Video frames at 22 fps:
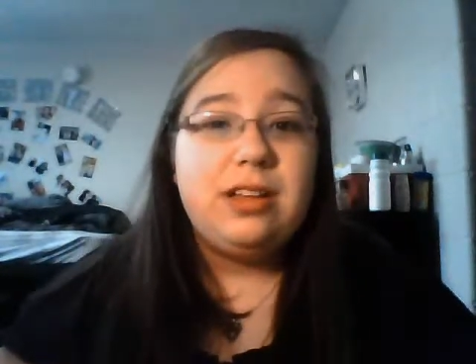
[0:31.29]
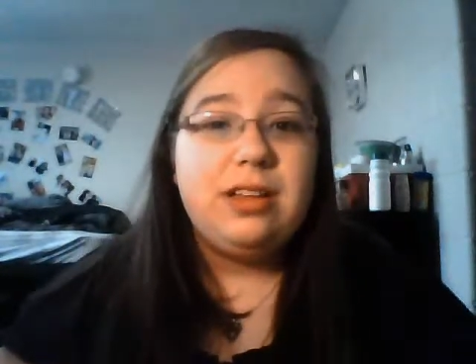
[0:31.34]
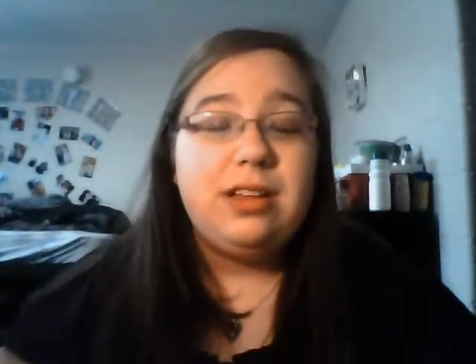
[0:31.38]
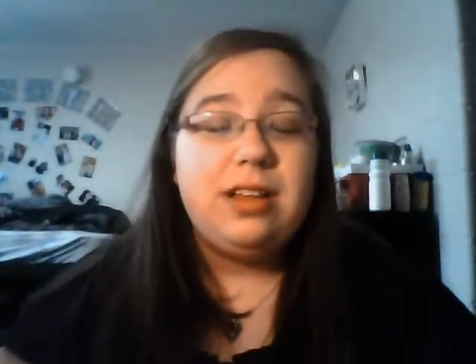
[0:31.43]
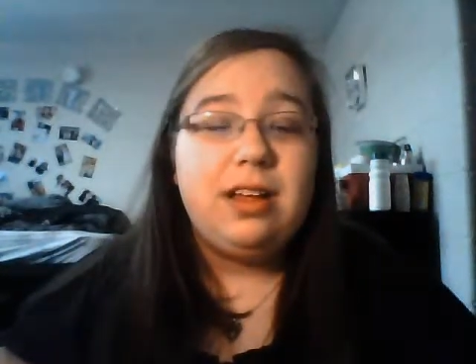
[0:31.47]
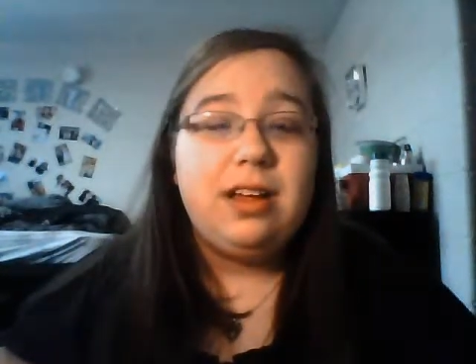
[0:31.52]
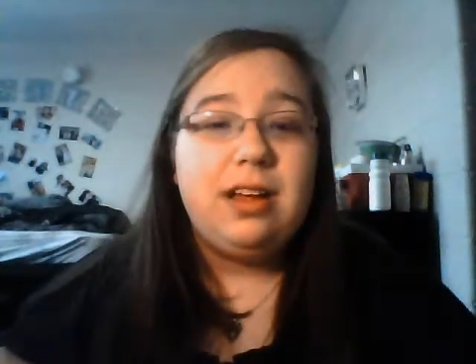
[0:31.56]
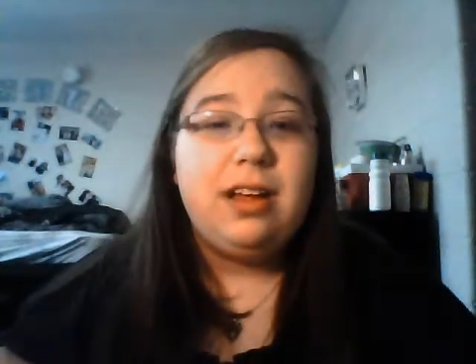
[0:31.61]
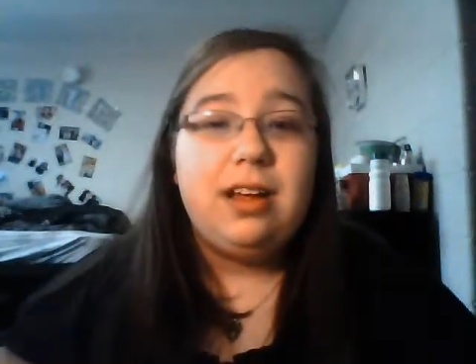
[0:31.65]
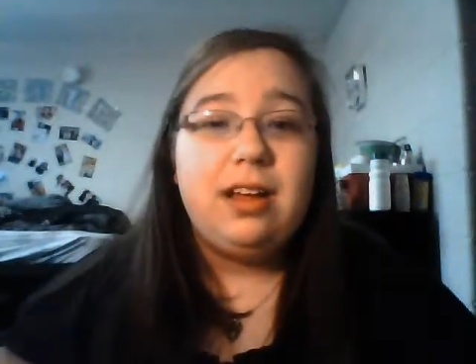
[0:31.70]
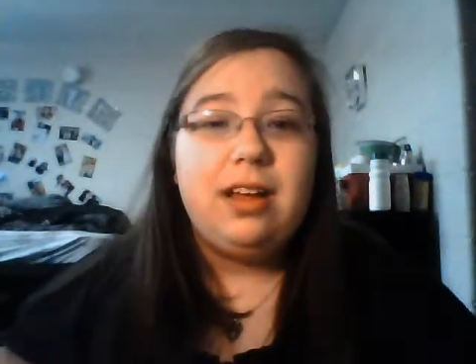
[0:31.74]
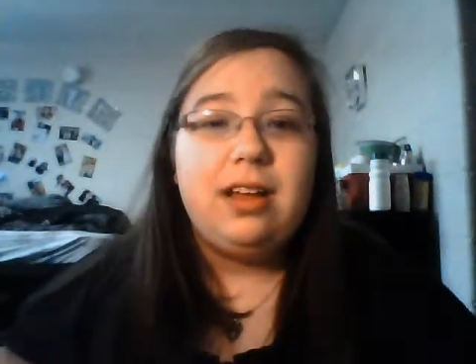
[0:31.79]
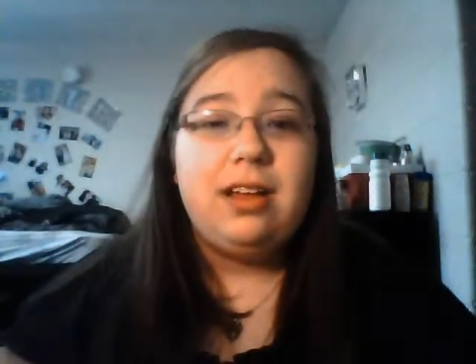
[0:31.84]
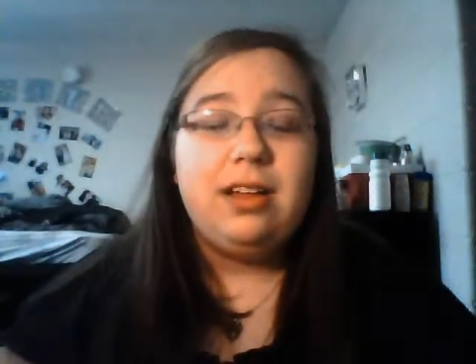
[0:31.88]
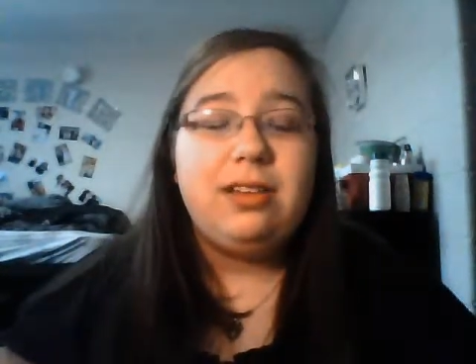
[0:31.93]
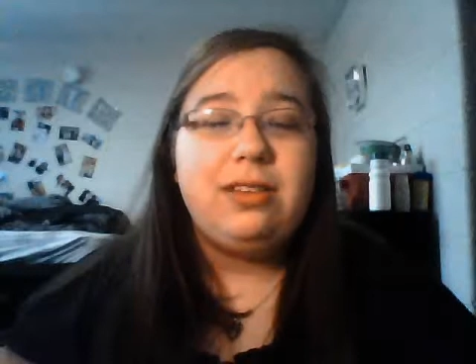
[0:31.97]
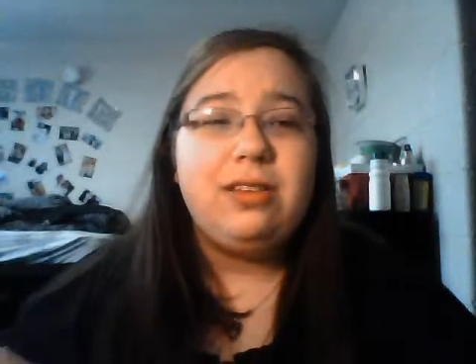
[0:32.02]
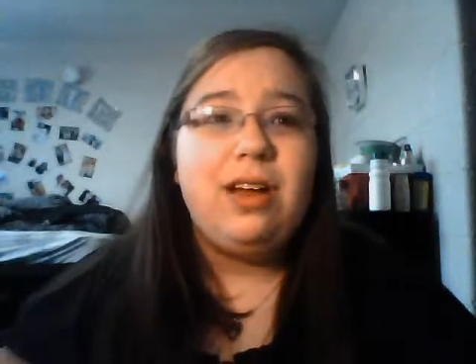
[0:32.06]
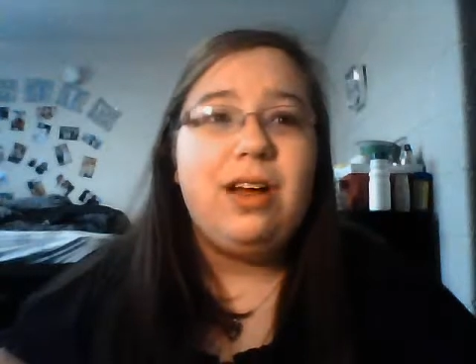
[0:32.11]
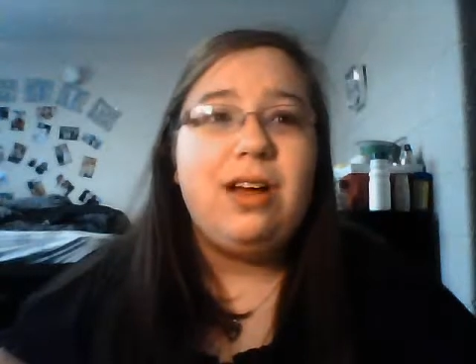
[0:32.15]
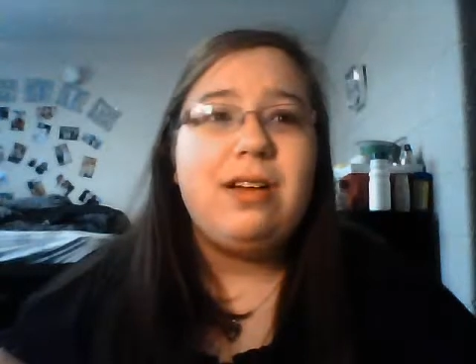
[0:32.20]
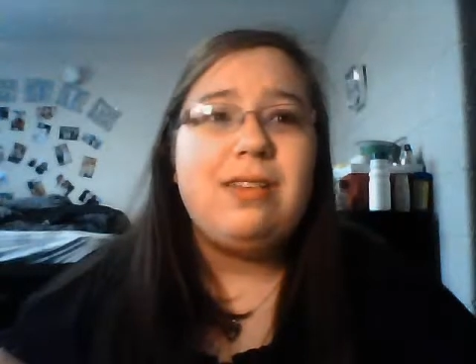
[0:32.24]
The
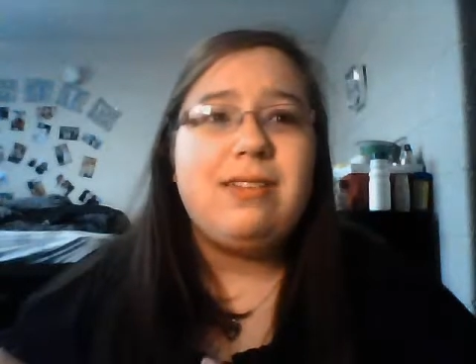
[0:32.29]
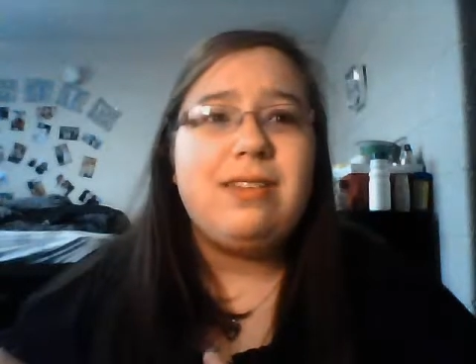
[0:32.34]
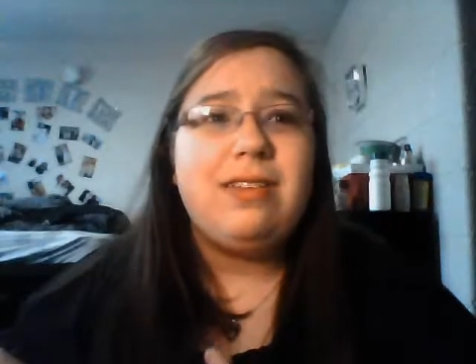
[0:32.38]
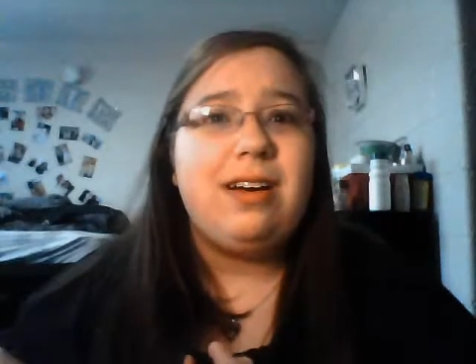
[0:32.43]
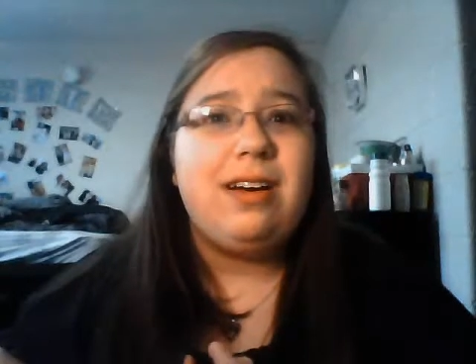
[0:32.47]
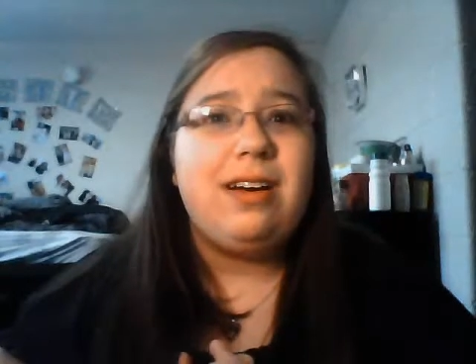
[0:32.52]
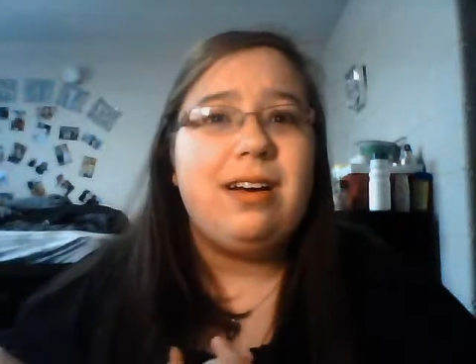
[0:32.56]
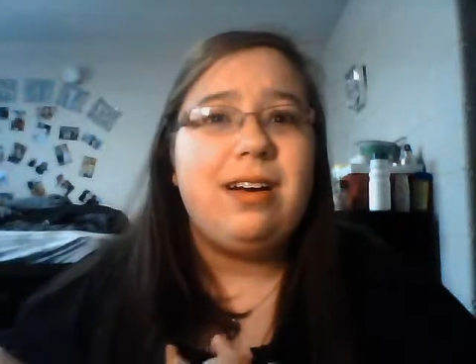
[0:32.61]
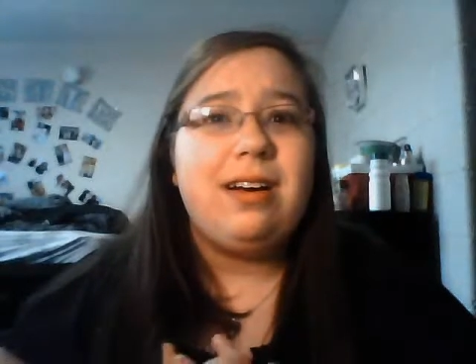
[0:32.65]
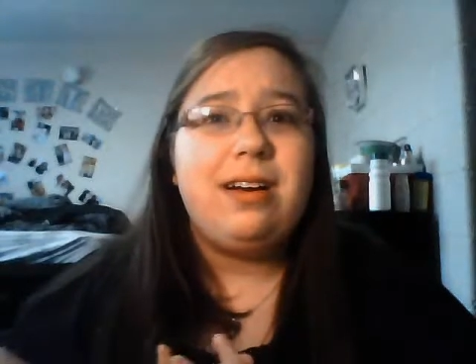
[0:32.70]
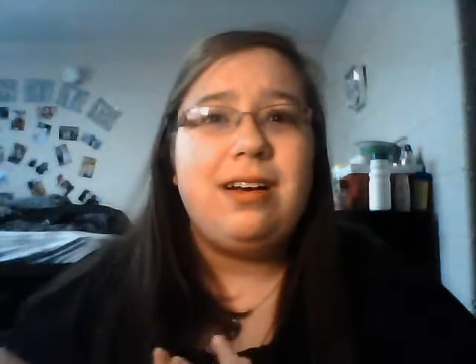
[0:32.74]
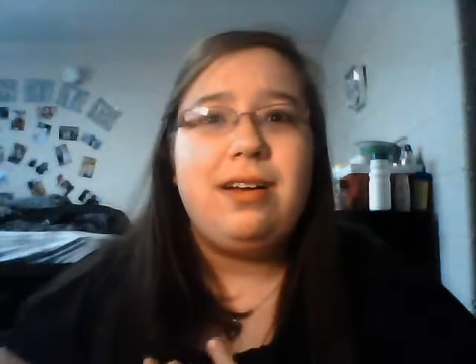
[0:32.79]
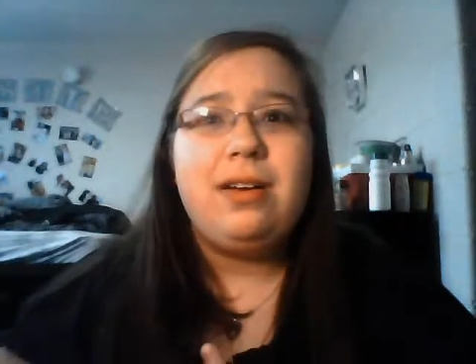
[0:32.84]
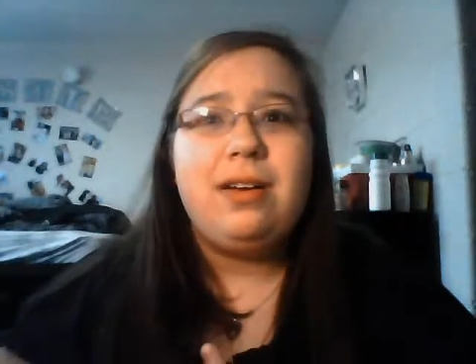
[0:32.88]
laws are